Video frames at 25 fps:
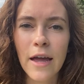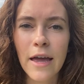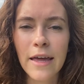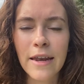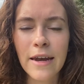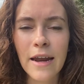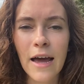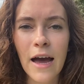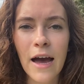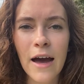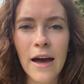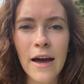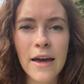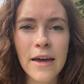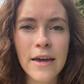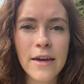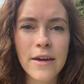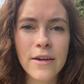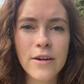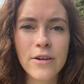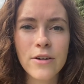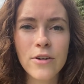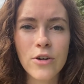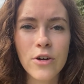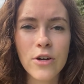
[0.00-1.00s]
and
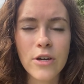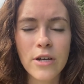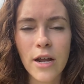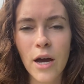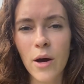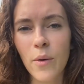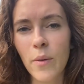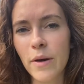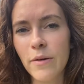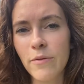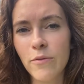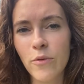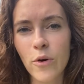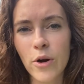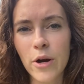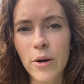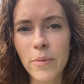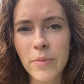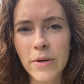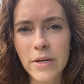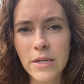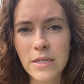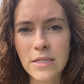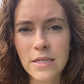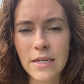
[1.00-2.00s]
I could not wait for it
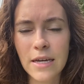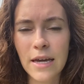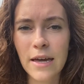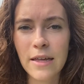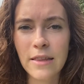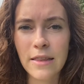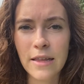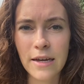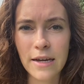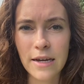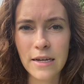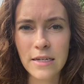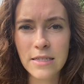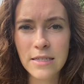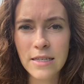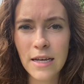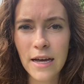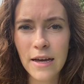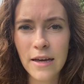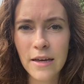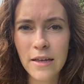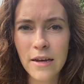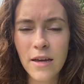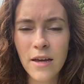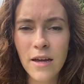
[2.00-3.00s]
because, again, like I
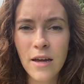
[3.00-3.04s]
said,